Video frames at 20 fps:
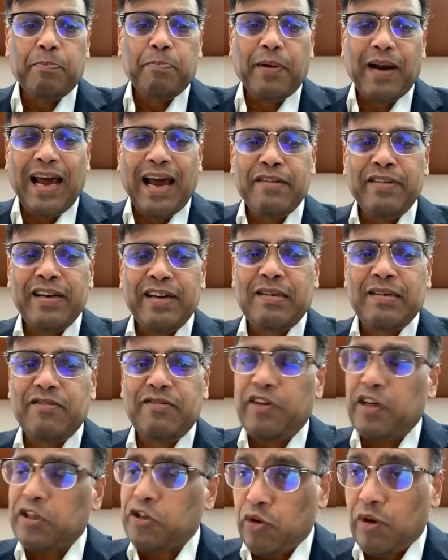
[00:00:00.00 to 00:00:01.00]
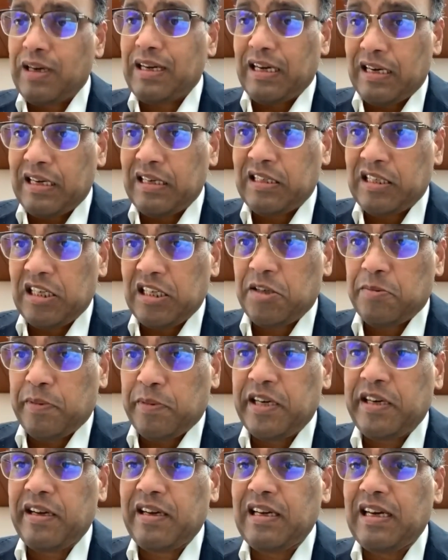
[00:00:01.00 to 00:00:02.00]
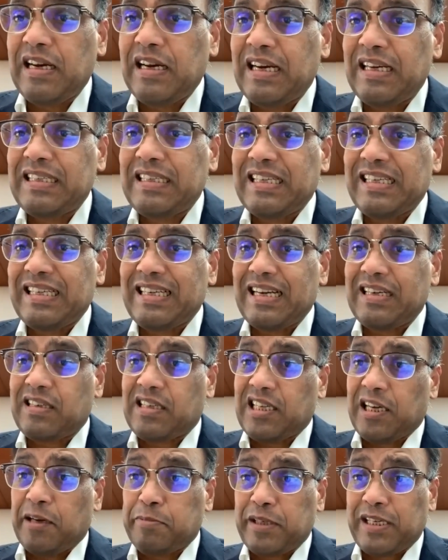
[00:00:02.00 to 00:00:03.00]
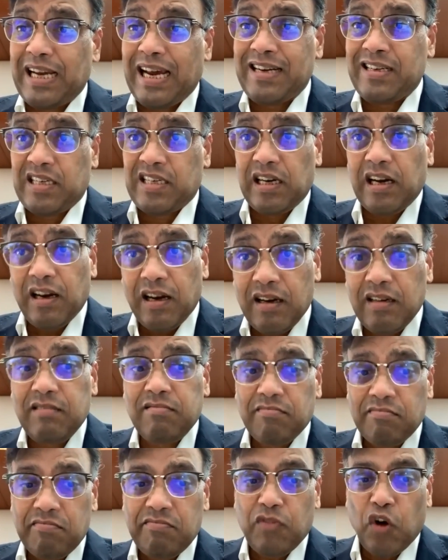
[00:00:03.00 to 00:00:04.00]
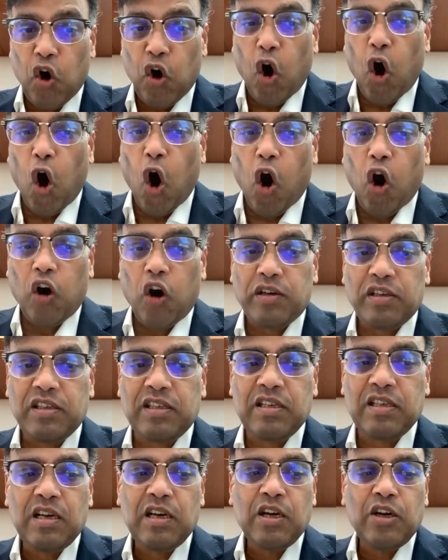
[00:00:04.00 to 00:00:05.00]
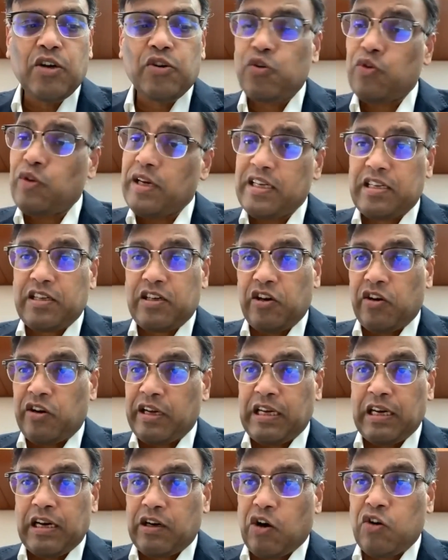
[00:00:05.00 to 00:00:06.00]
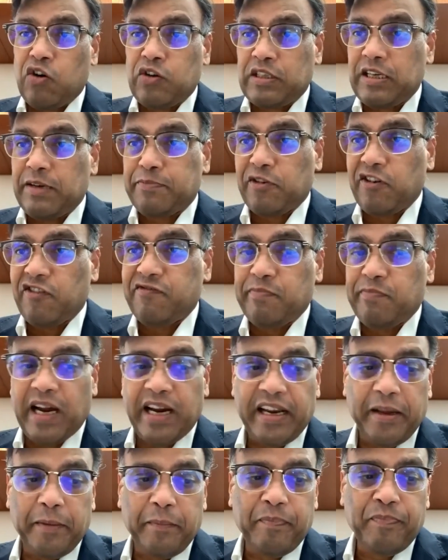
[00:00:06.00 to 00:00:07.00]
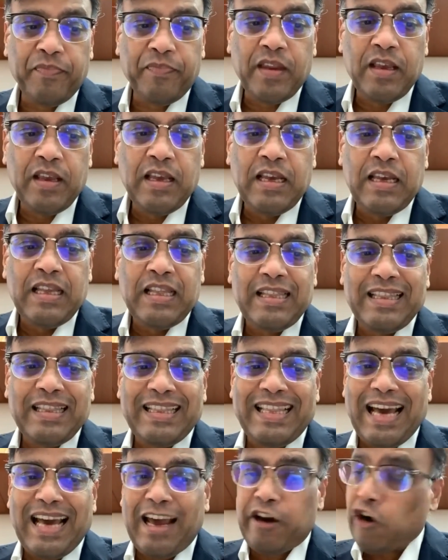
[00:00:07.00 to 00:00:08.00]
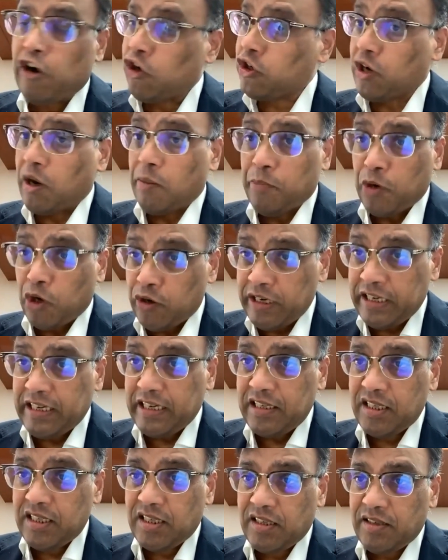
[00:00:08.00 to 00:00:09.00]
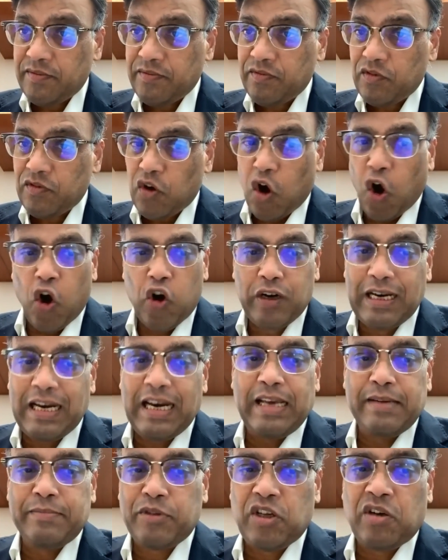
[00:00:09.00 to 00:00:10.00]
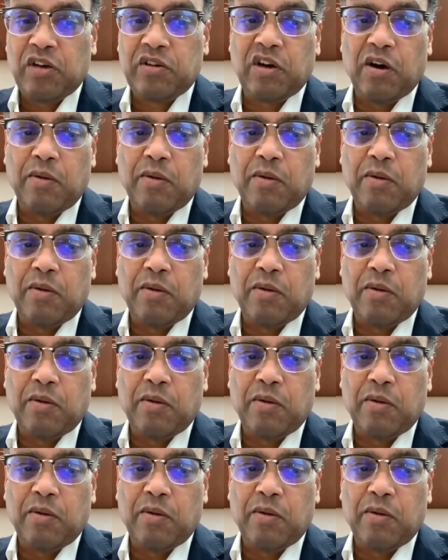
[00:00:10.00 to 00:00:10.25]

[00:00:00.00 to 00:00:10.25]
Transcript: Private virtual currencies particularly sit at substantial odds to the historical concept of money. They are not commodities or claims on